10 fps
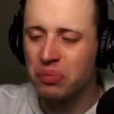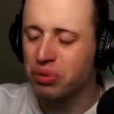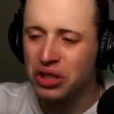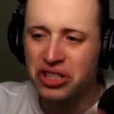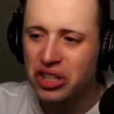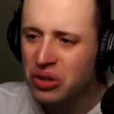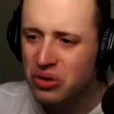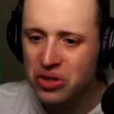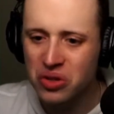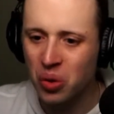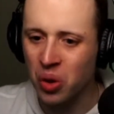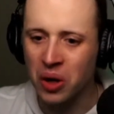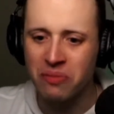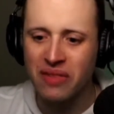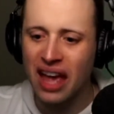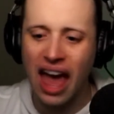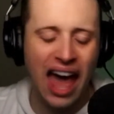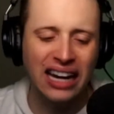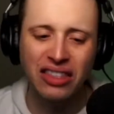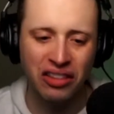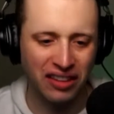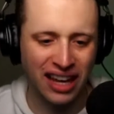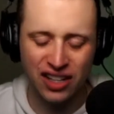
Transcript: produced or anything like that.